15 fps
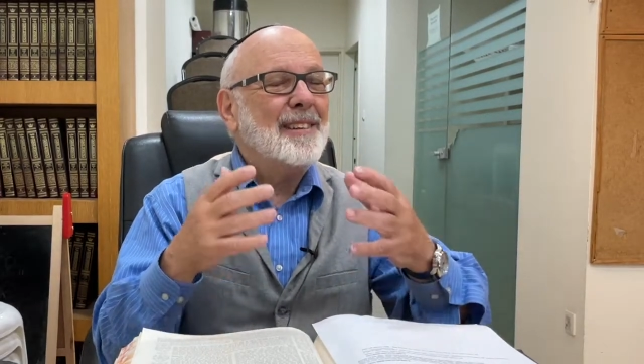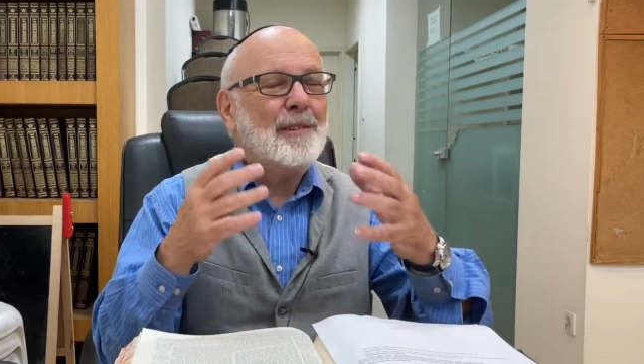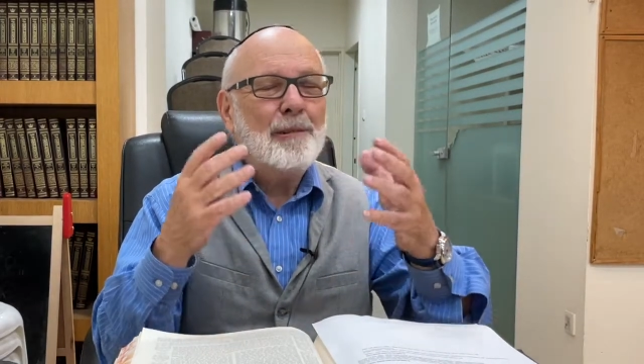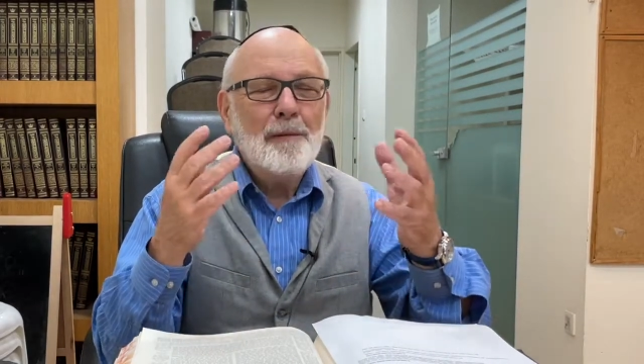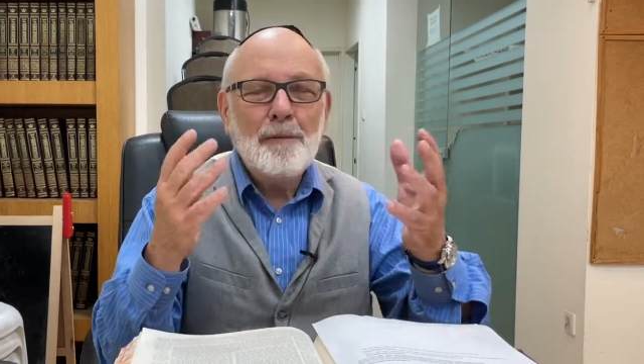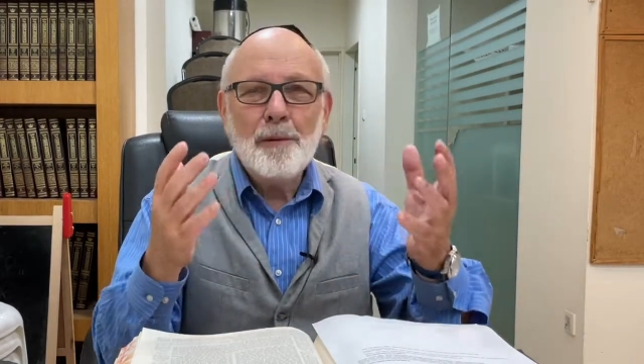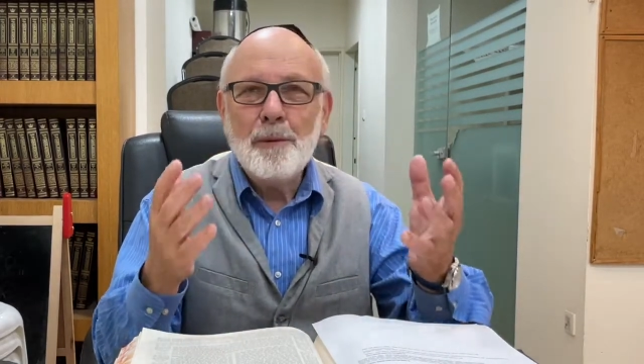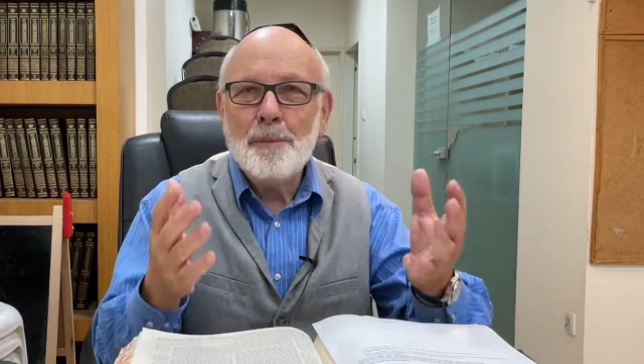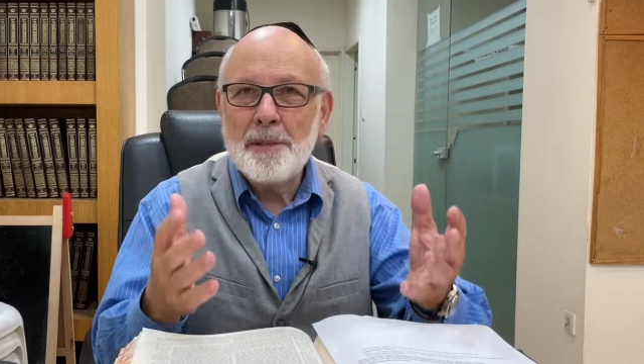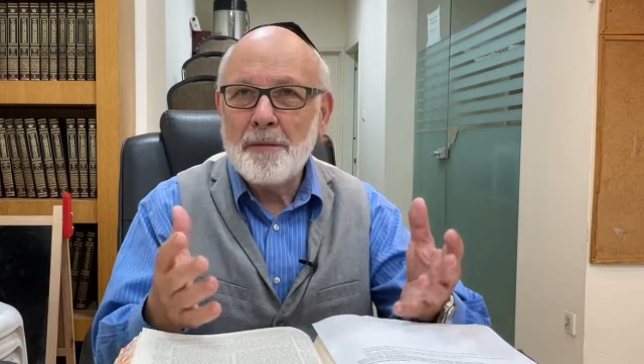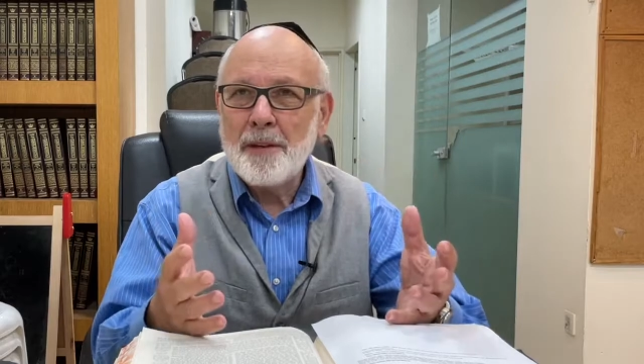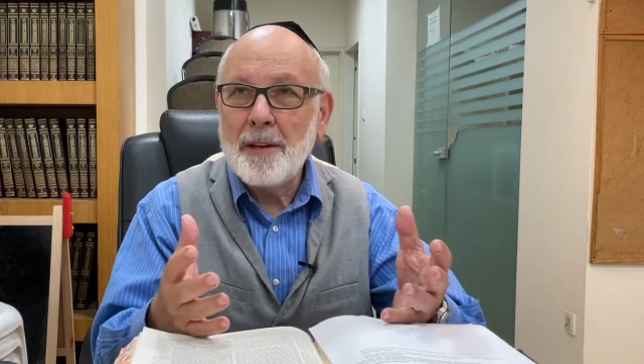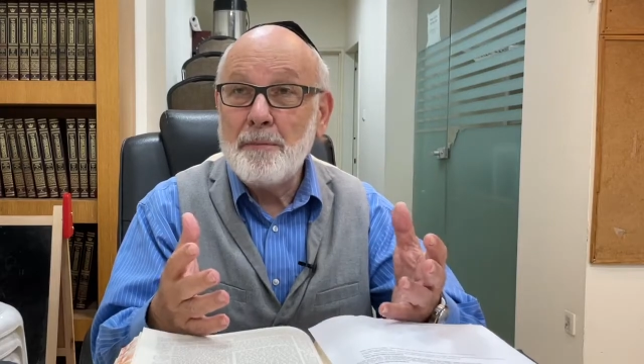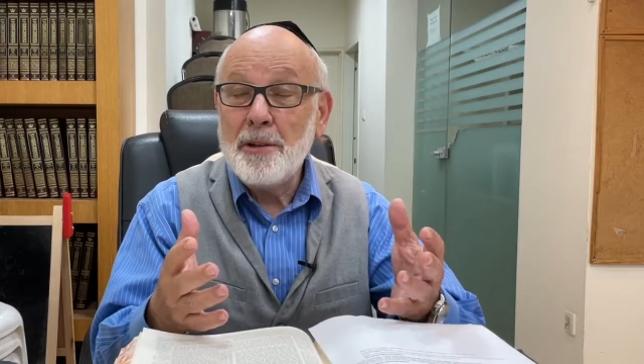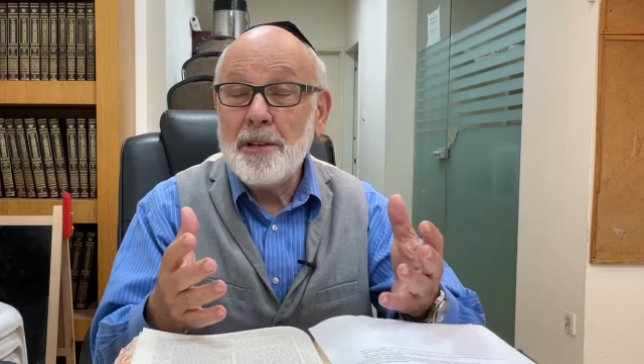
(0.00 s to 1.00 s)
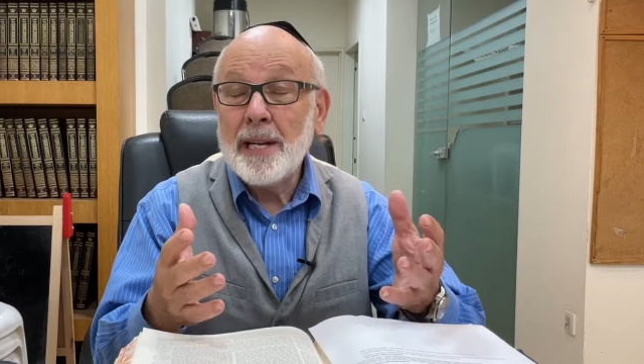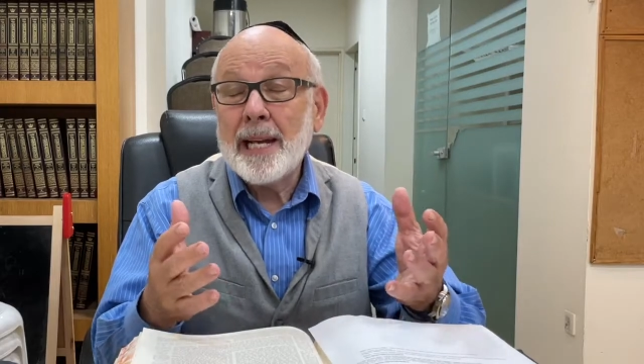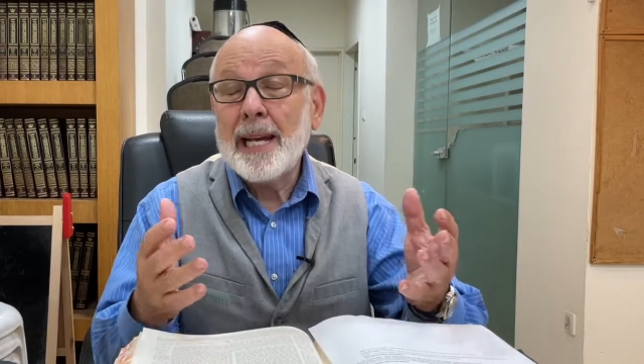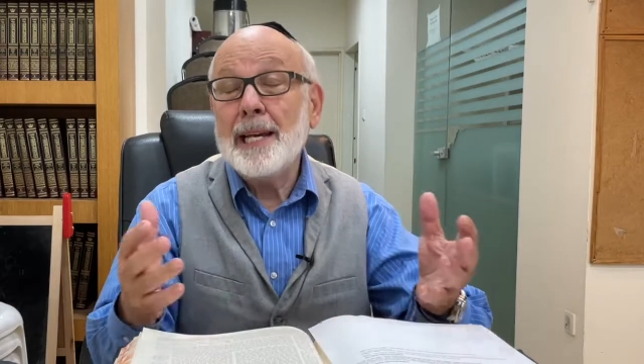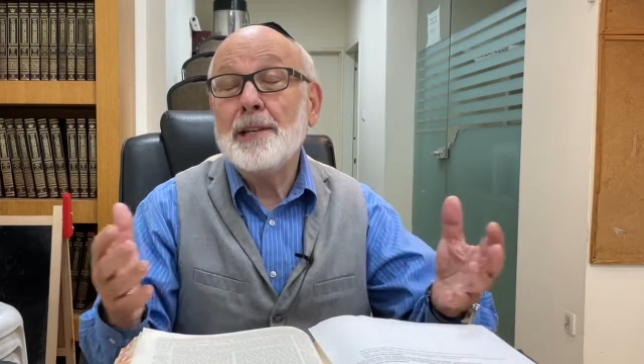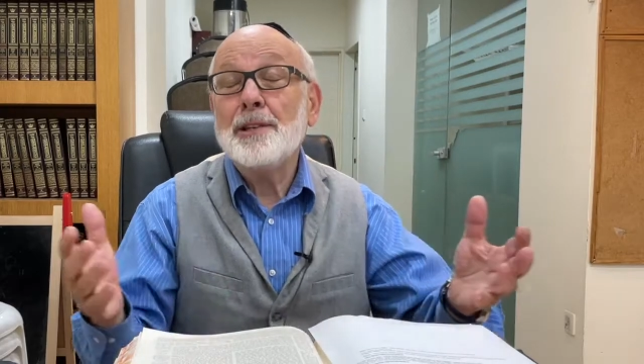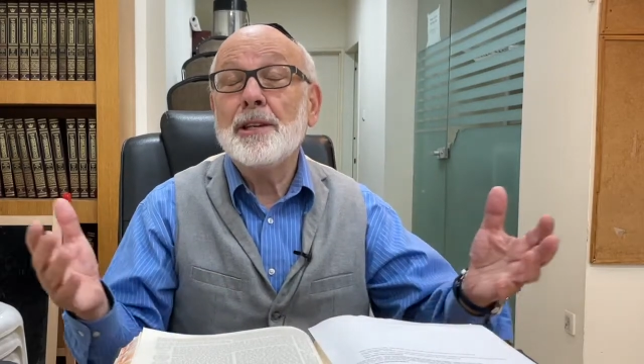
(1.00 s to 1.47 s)
all forms of
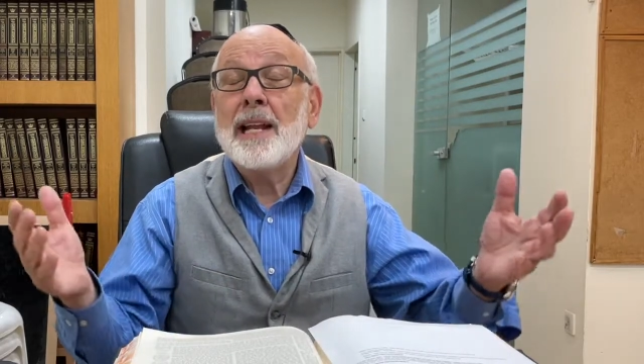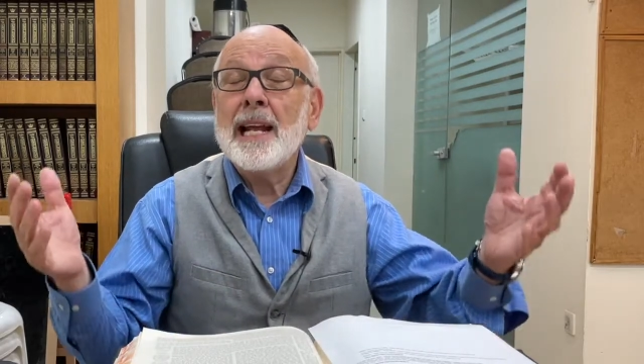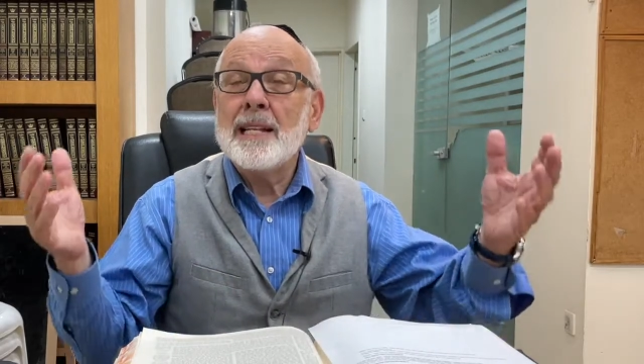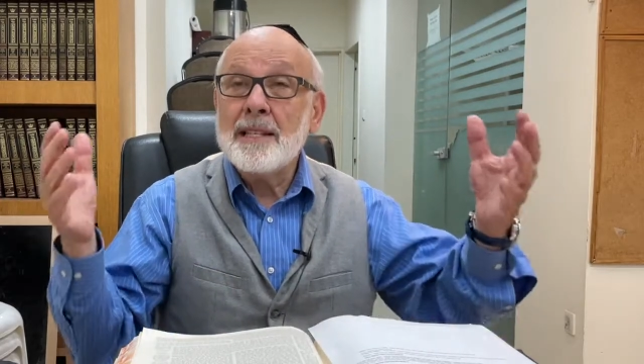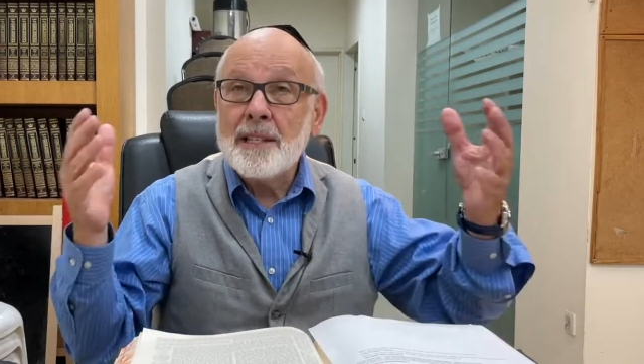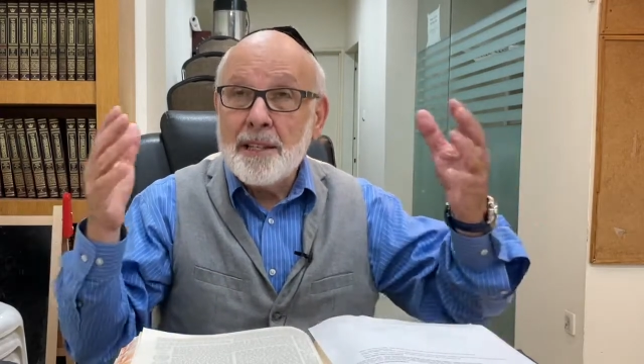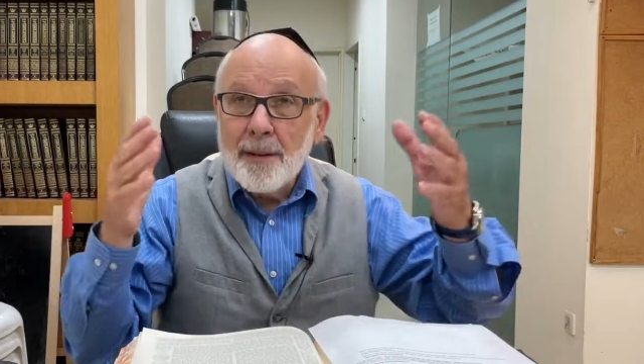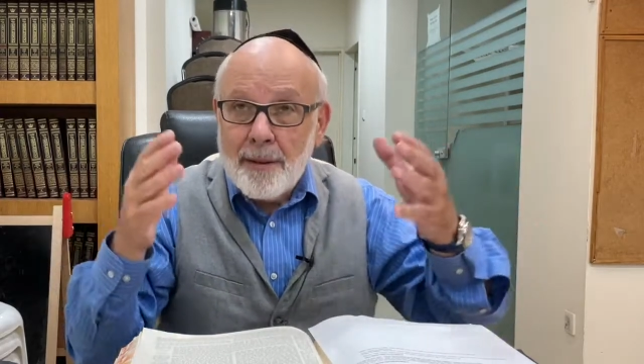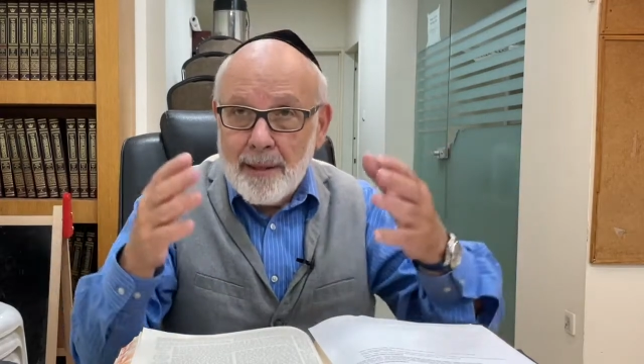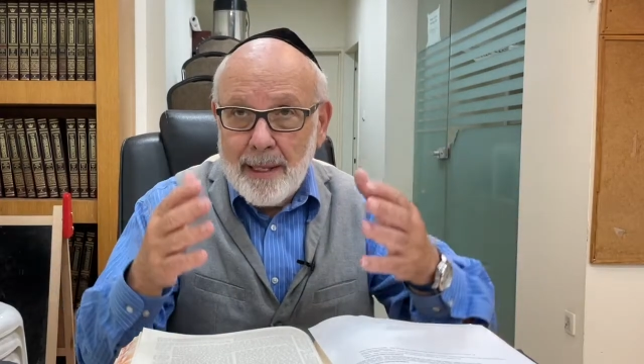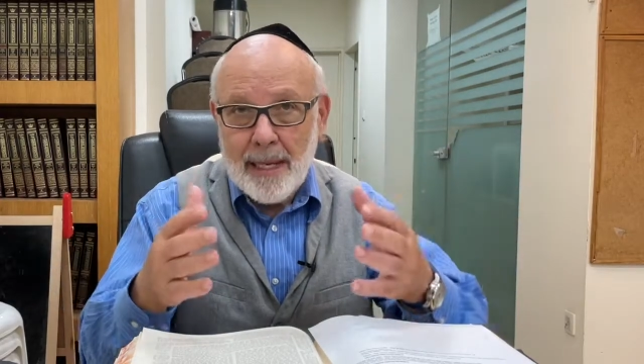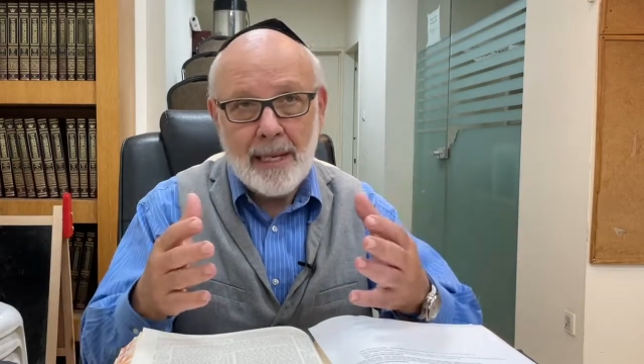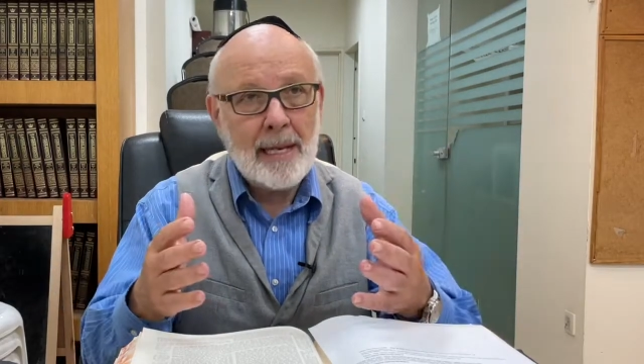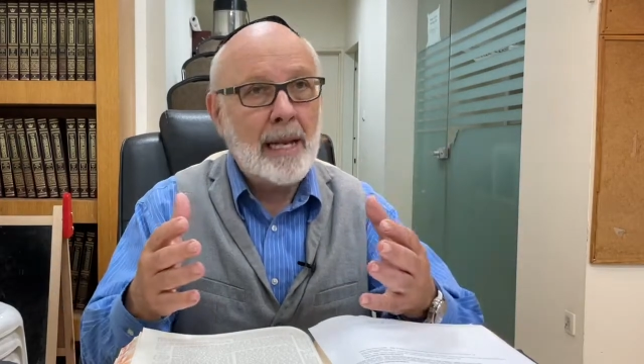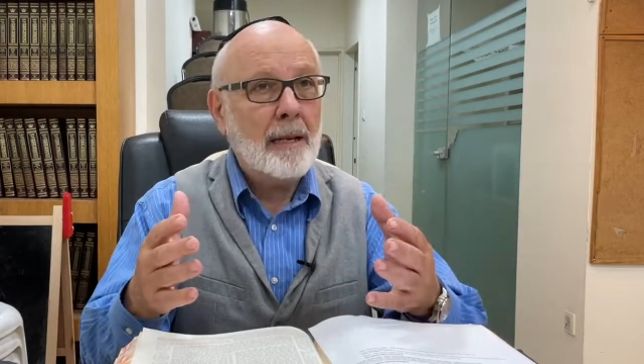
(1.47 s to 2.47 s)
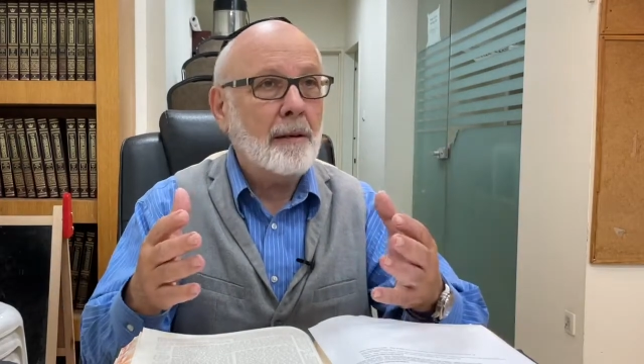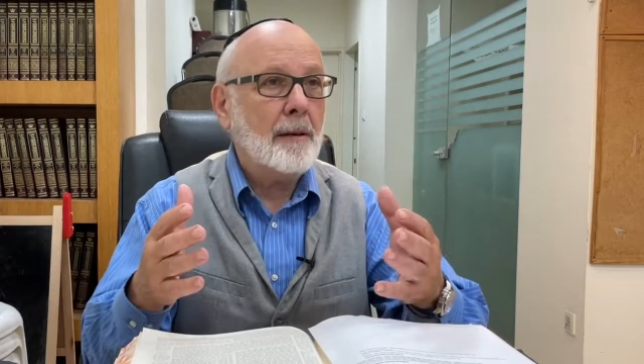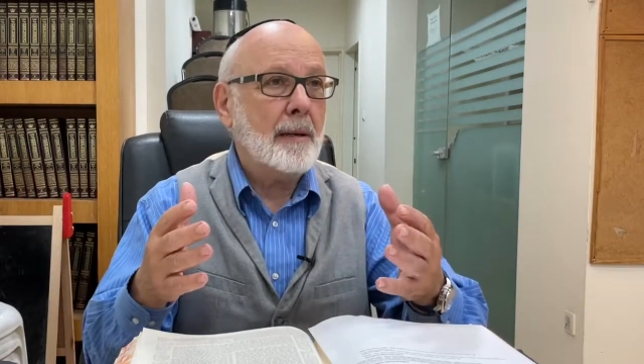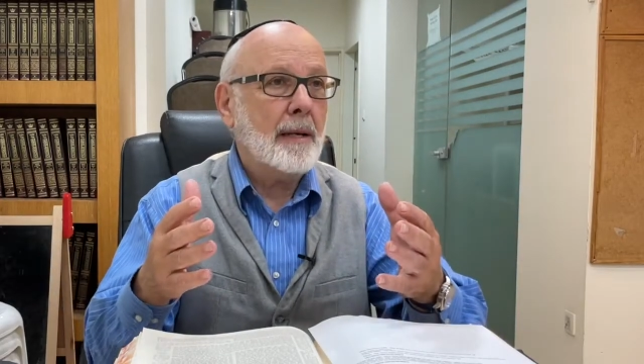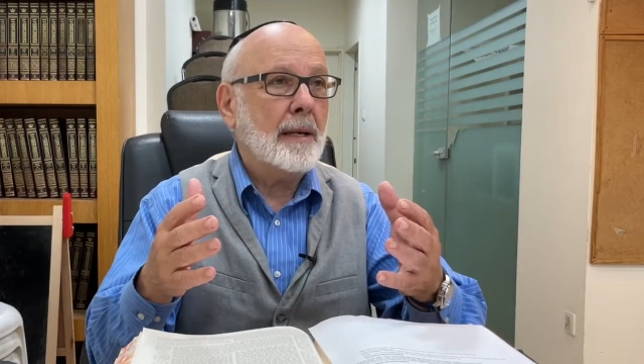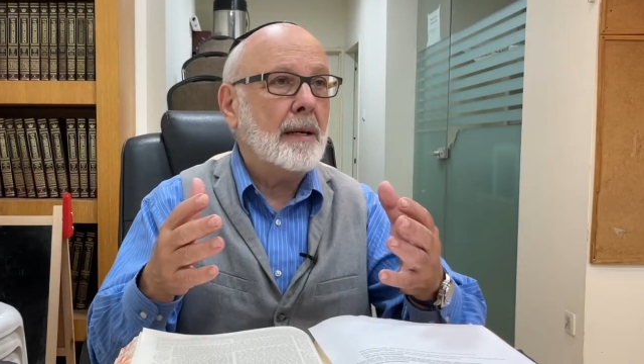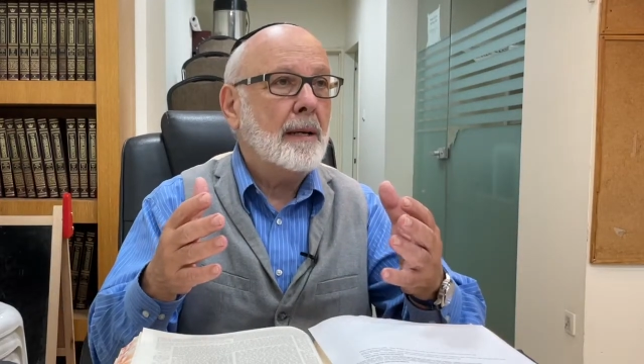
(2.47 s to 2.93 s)
communication, and certainly in
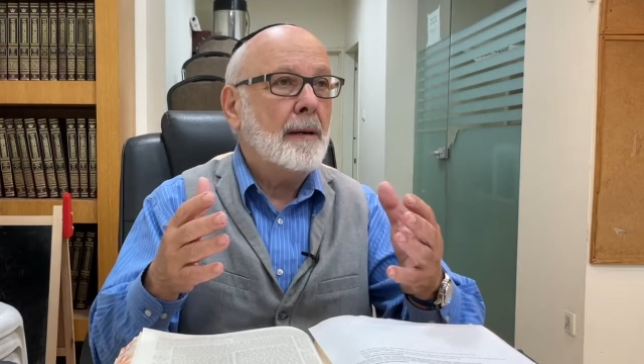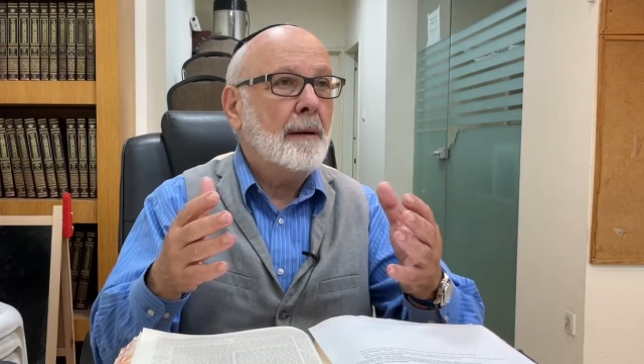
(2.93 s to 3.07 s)
halacha,